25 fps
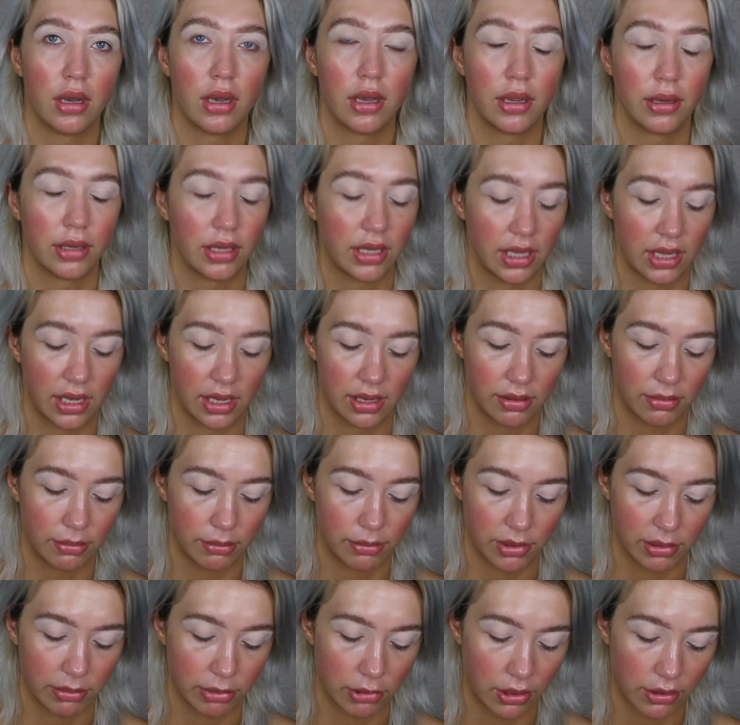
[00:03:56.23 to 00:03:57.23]
I can't
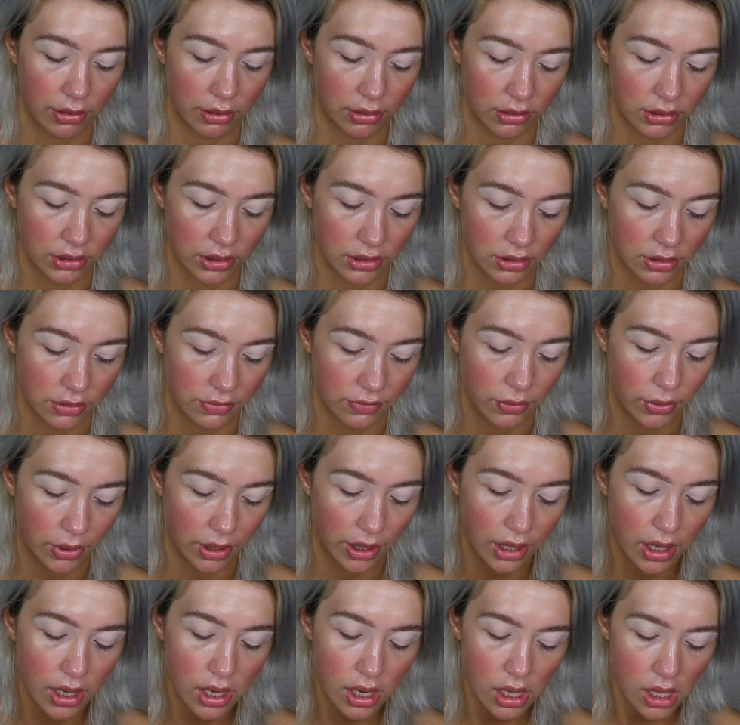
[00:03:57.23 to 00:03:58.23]
be bothered to look
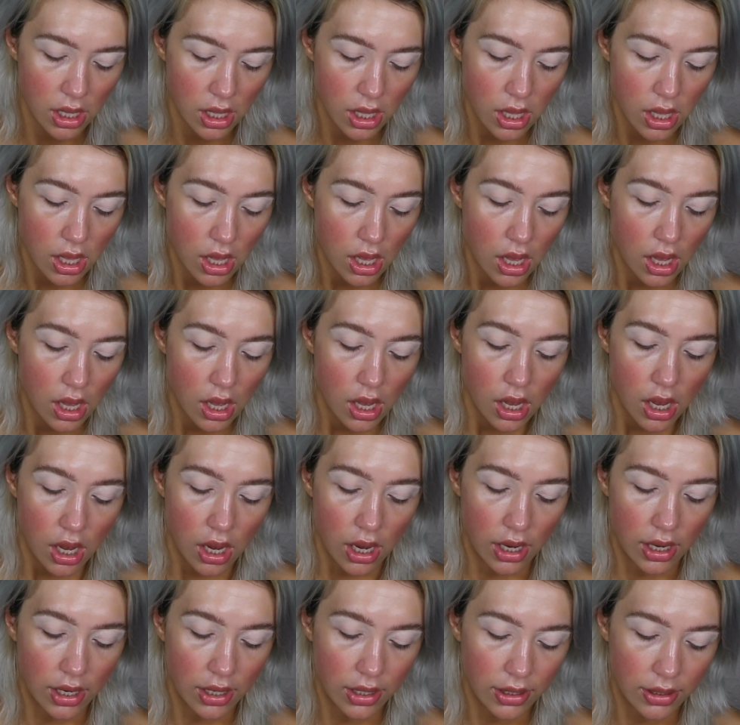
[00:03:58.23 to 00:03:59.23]
for it.
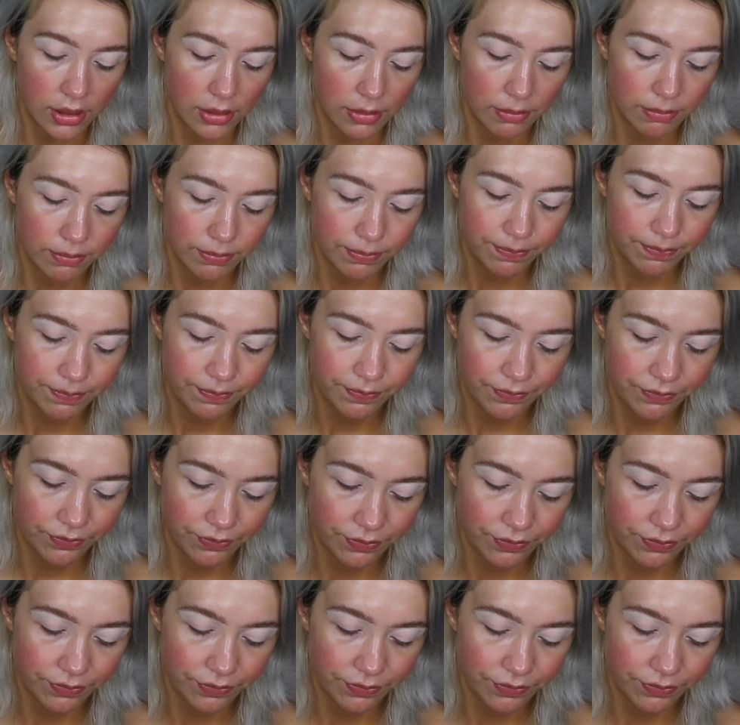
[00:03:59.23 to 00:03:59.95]
I'm